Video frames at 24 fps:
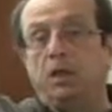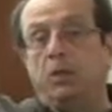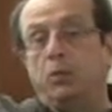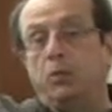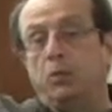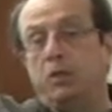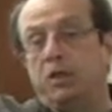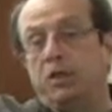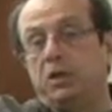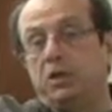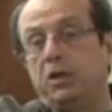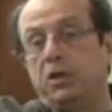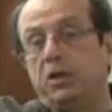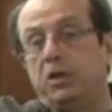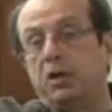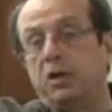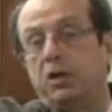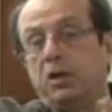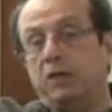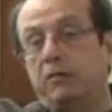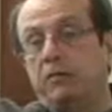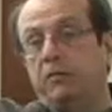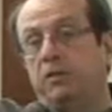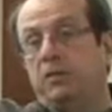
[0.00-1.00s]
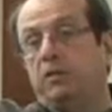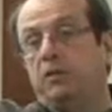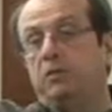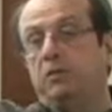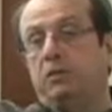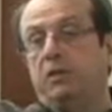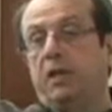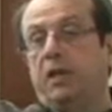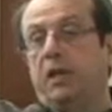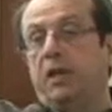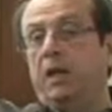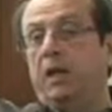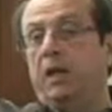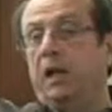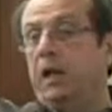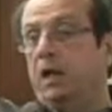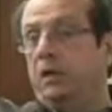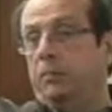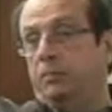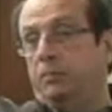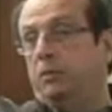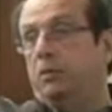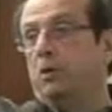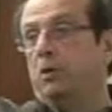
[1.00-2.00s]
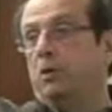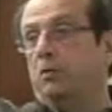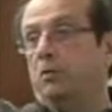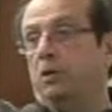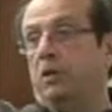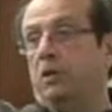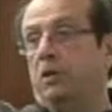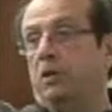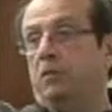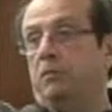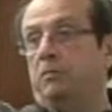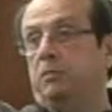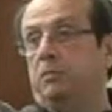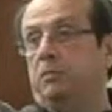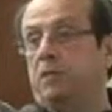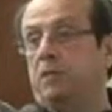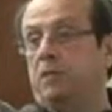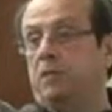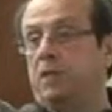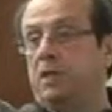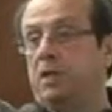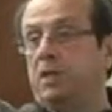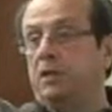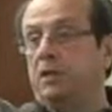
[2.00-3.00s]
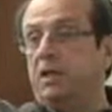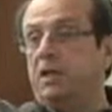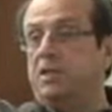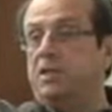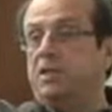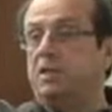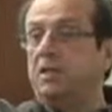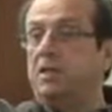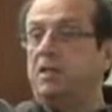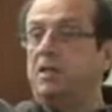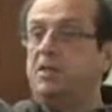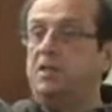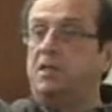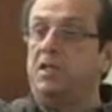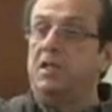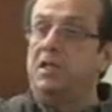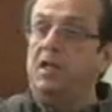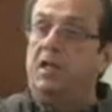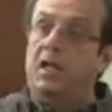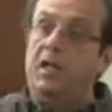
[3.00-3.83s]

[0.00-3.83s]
we turn it over to an AI program that says,